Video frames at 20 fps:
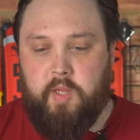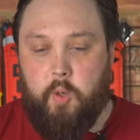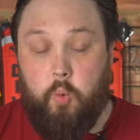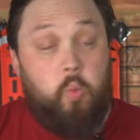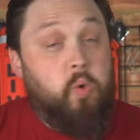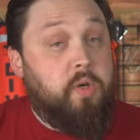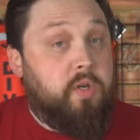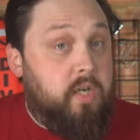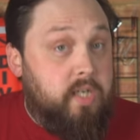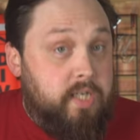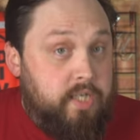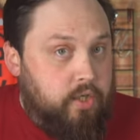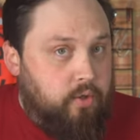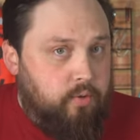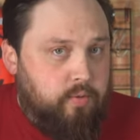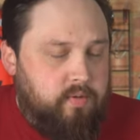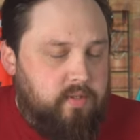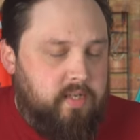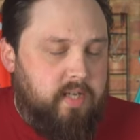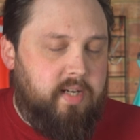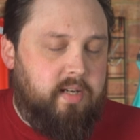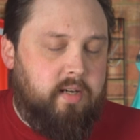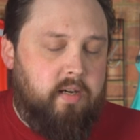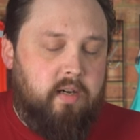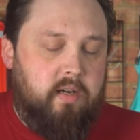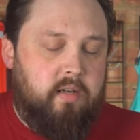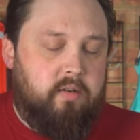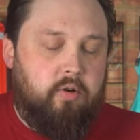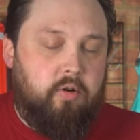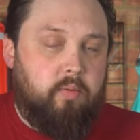Would I use
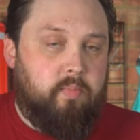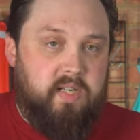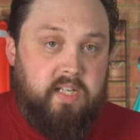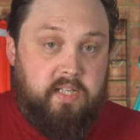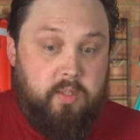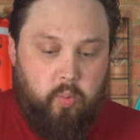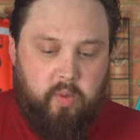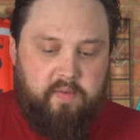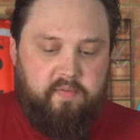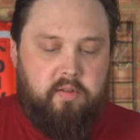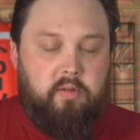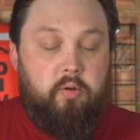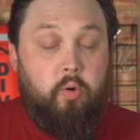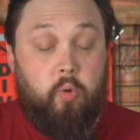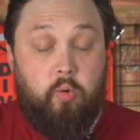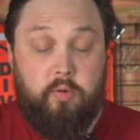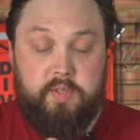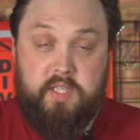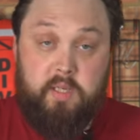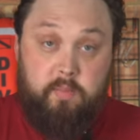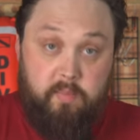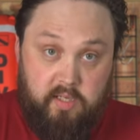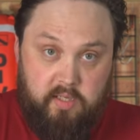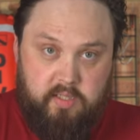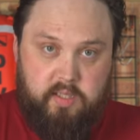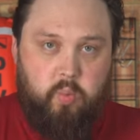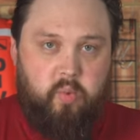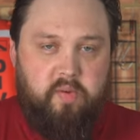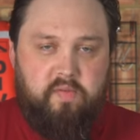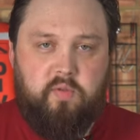an omni swivel or similar
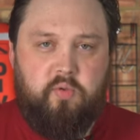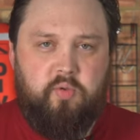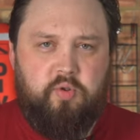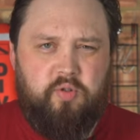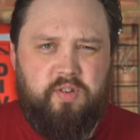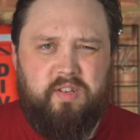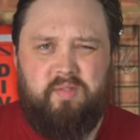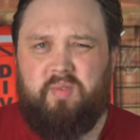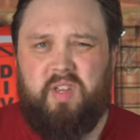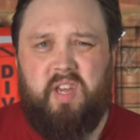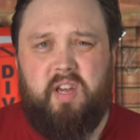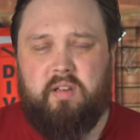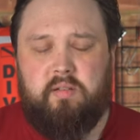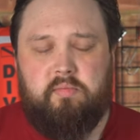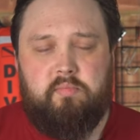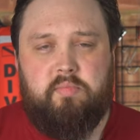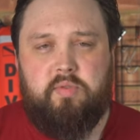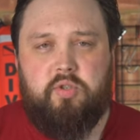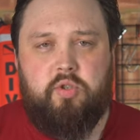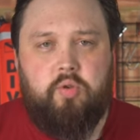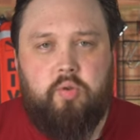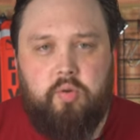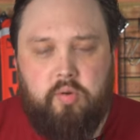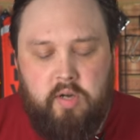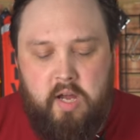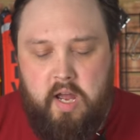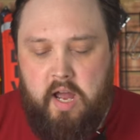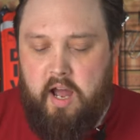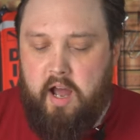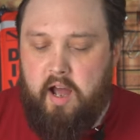swivel joint? Yeah, sure.
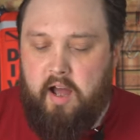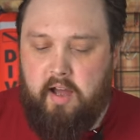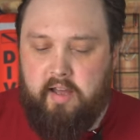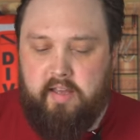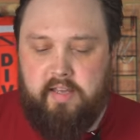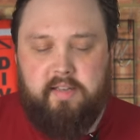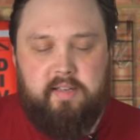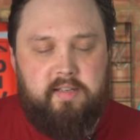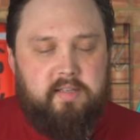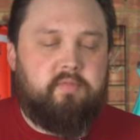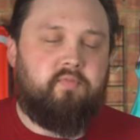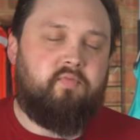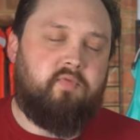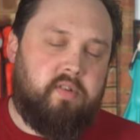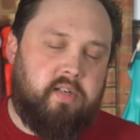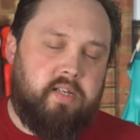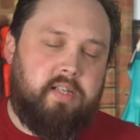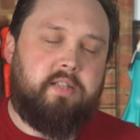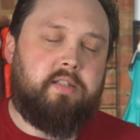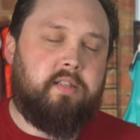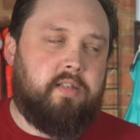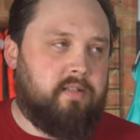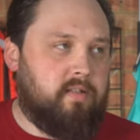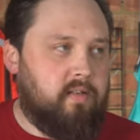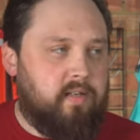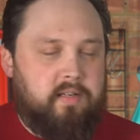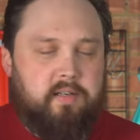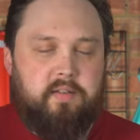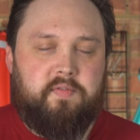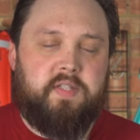It is really just,
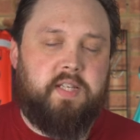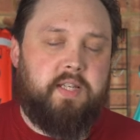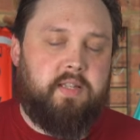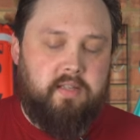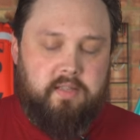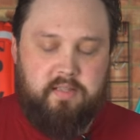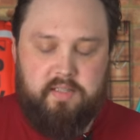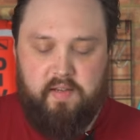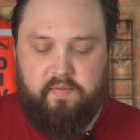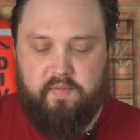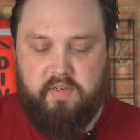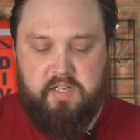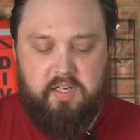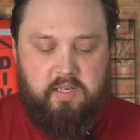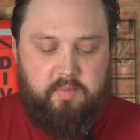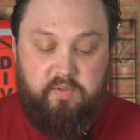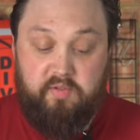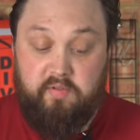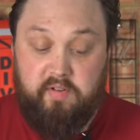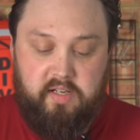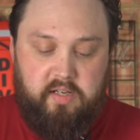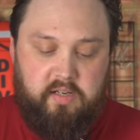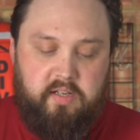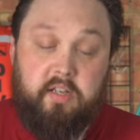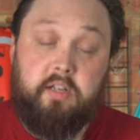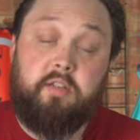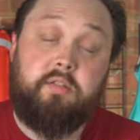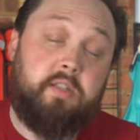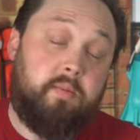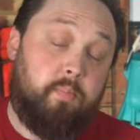and I've said this 7 times already, I
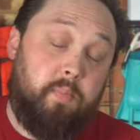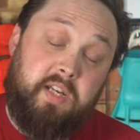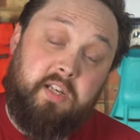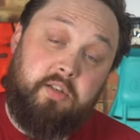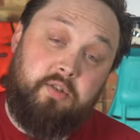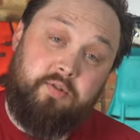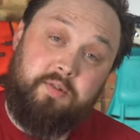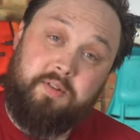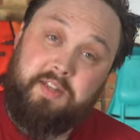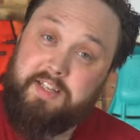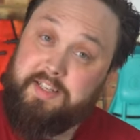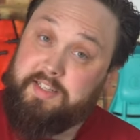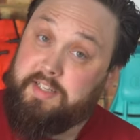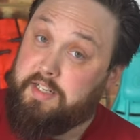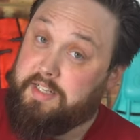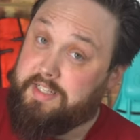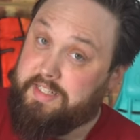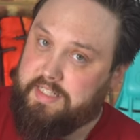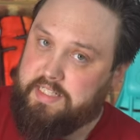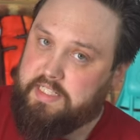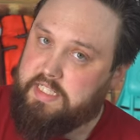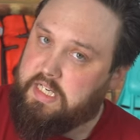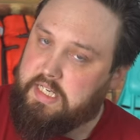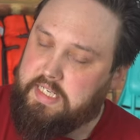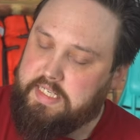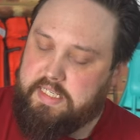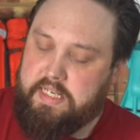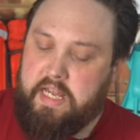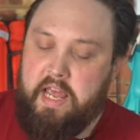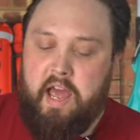know, just making sure that it's nice and
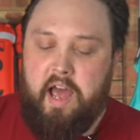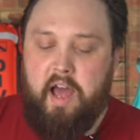tight.